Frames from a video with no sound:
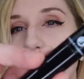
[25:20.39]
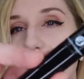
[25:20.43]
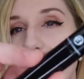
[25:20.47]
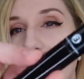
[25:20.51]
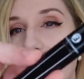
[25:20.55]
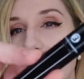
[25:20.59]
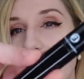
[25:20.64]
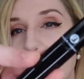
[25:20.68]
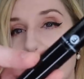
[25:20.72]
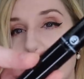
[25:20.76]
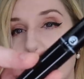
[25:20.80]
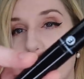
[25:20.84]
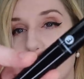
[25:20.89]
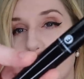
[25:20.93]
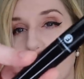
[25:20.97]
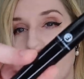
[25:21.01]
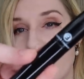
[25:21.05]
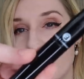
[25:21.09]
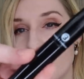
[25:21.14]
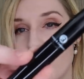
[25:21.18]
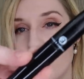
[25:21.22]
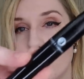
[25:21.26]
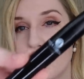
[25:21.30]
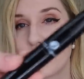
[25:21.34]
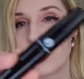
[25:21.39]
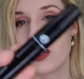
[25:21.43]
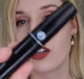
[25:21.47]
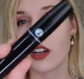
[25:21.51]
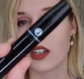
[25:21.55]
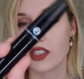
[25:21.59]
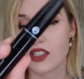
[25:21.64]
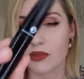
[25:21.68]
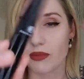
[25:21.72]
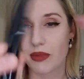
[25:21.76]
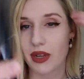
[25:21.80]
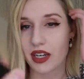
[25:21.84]
have another Rasha B
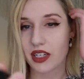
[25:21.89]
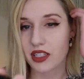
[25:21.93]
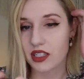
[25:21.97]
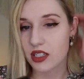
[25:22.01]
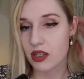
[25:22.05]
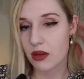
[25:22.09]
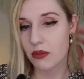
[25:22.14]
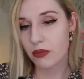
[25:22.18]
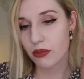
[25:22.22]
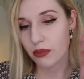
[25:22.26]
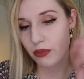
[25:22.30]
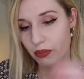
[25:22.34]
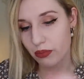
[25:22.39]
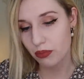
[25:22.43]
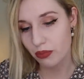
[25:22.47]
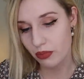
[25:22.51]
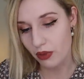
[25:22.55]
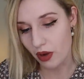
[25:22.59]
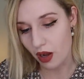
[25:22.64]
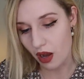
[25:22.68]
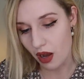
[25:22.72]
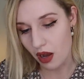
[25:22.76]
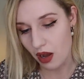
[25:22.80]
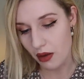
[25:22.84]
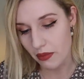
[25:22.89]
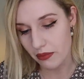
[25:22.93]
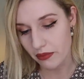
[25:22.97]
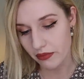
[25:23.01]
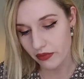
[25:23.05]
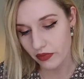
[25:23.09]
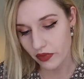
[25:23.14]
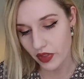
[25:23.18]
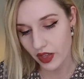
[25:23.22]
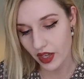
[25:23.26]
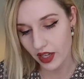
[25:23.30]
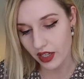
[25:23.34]
Cosmetics
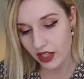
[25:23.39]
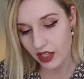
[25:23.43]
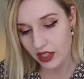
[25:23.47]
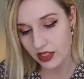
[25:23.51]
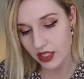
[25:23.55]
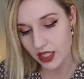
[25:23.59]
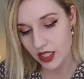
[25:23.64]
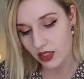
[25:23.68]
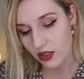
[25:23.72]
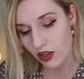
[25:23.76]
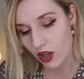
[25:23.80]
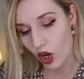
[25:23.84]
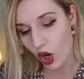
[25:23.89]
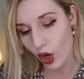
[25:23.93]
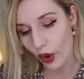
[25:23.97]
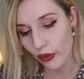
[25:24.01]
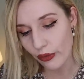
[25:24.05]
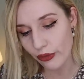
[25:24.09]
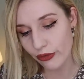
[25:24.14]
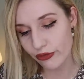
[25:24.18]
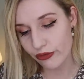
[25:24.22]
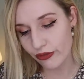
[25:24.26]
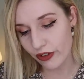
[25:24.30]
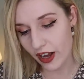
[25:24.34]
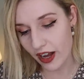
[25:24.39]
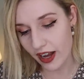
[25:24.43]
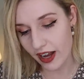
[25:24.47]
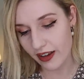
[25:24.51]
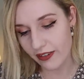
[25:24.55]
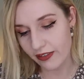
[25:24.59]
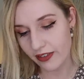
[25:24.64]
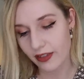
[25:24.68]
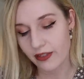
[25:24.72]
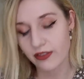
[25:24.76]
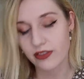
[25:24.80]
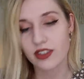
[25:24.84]
thing. It's an
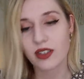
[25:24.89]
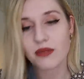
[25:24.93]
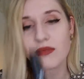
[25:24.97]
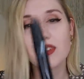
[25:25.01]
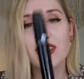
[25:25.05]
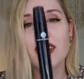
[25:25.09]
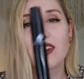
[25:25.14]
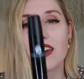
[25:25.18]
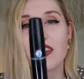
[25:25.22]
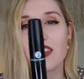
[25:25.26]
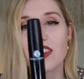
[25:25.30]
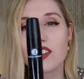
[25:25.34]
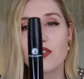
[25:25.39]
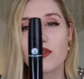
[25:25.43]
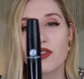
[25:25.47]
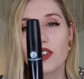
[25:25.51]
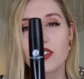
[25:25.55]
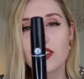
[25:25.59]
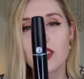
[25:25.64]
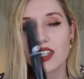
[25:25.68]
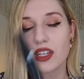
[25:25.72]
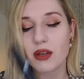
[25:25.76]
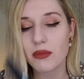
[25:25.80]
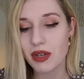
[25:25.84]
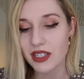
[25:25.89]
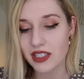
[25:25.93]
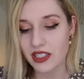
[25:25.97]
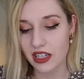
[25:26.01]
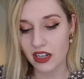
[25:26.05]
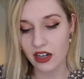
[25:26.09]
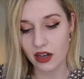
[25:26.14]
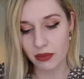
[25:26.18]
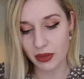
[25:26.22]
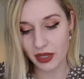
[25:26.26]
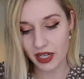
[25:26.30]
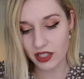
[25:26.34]
05 of something. This feels like a
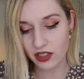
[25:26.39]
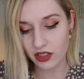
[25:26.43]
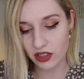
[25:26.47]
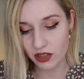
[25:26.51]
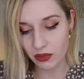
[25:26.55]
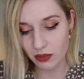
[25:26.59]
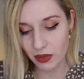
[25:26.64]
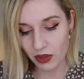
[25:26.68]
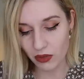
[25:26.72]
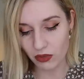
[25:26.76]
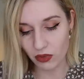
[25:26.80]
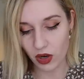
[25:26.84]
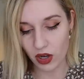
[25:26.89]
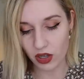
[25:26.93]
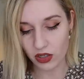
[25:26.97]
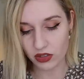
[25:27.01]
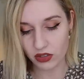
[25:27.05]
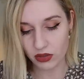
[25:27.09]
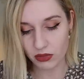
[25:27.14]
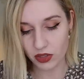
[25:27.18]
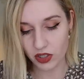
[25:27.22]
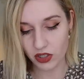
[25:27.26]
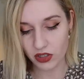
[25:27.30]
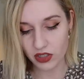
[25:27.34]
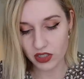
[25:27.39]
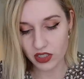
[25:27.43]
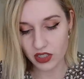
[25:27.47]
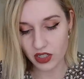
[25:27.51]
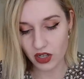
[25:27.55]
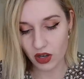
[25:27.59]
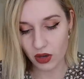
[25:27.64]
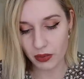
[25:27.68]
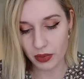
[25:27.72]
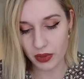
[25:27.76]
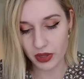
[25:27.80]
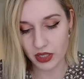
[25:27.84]
mascara, but I could be wrong. So I'm curious
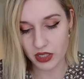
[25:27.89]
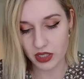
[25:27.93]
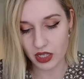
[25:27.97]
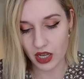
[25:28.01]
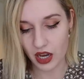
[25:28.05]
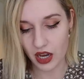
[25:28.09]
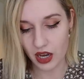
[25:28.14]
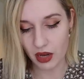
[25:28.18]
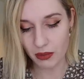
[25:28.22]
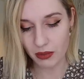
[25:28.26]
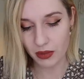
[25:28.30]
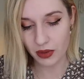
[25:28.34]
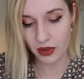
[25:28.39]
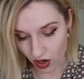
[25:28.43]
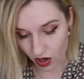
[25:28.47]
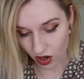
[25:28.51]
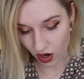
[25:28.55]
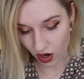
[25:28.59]
to open this up.